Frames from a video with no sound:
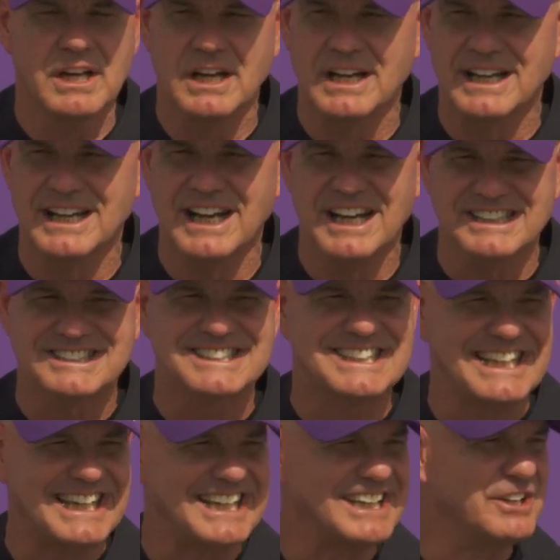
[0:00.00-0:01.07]
Uh, us
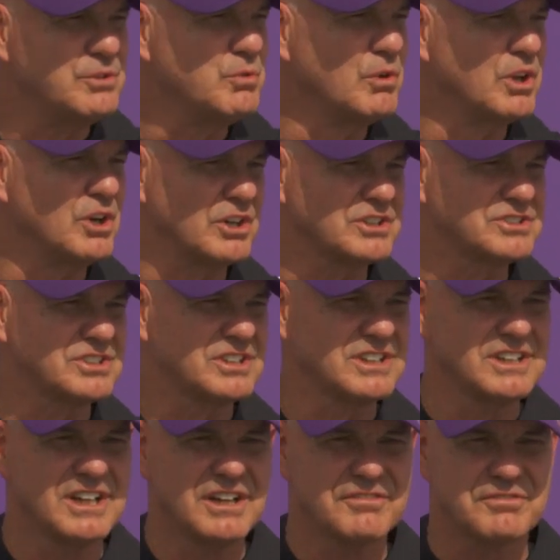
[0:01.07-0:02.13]
seeing new looks
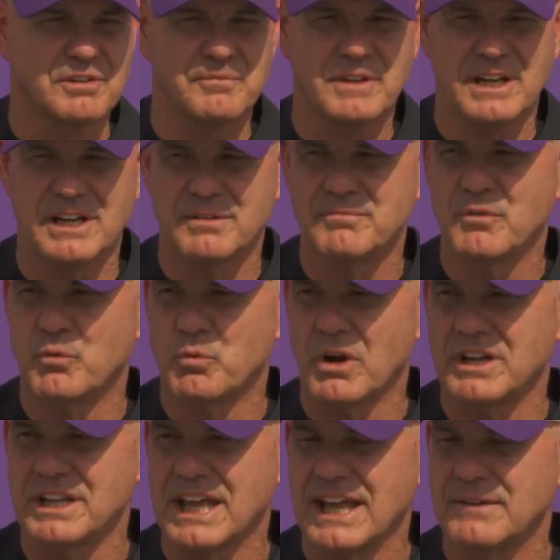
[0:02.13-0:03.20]
from them,
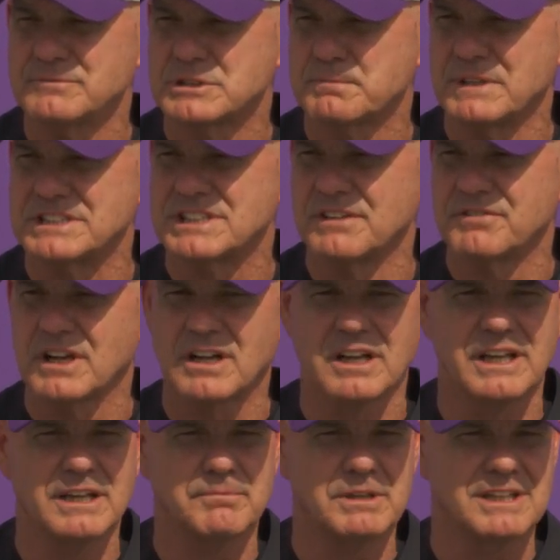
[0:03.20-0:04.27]
run game
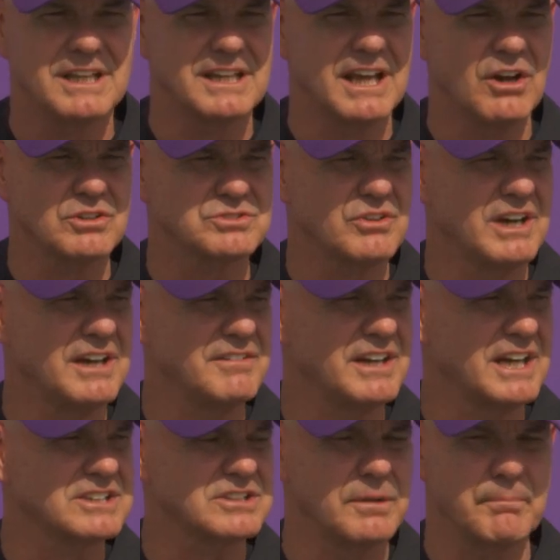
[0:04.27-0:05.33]
specifically, but then they also have an
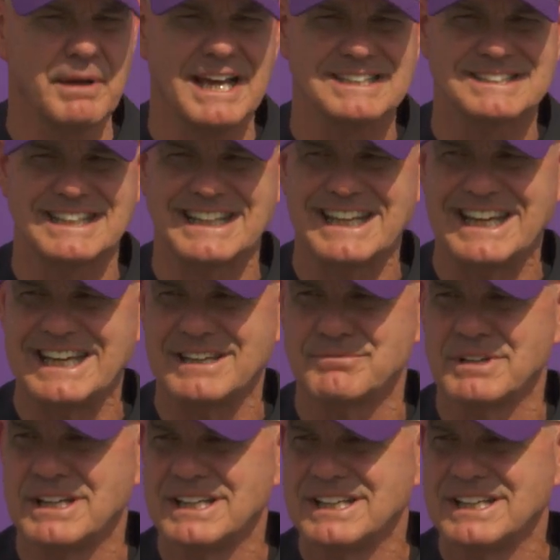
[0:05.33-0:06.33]
excellent passing game.